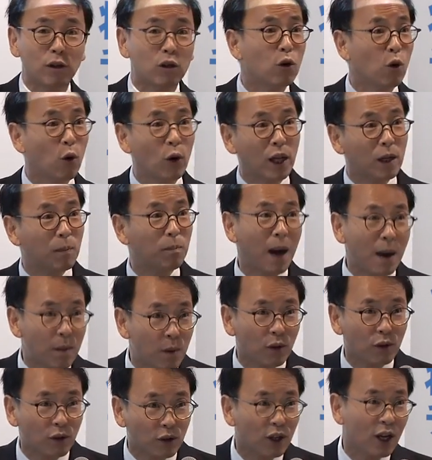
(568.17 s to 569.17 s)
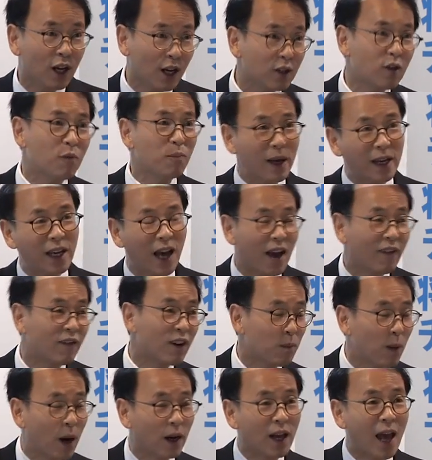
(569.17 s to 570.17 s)
you create bubbles to make
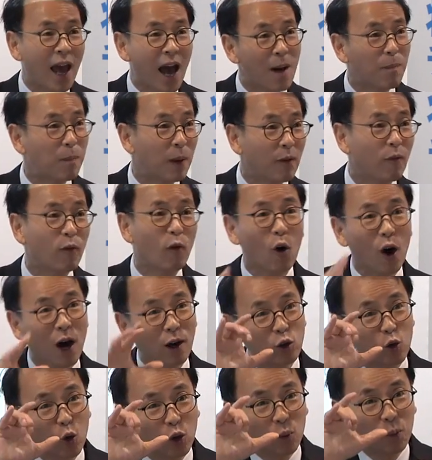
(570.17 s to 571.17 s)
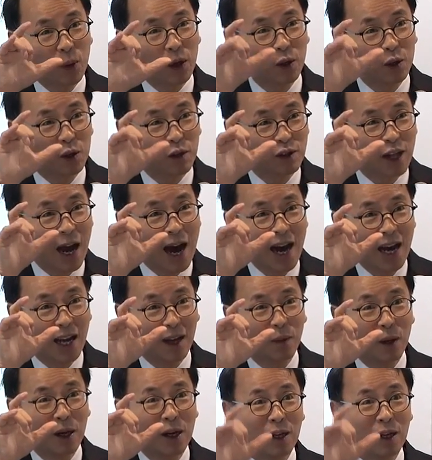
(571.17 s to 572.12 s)
everybody happy for a short period of time.